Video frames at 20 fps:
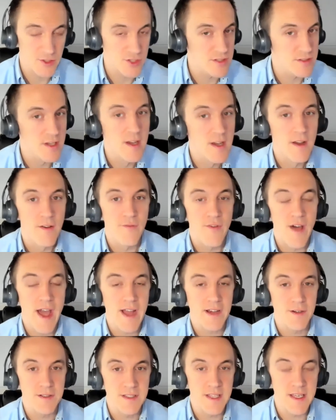Just
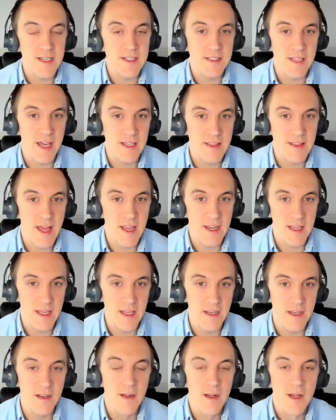factor things like that
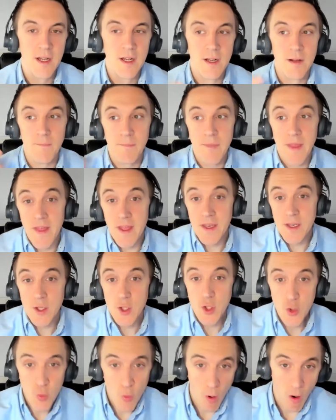in. And then
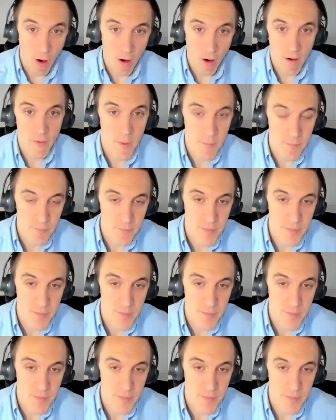you are the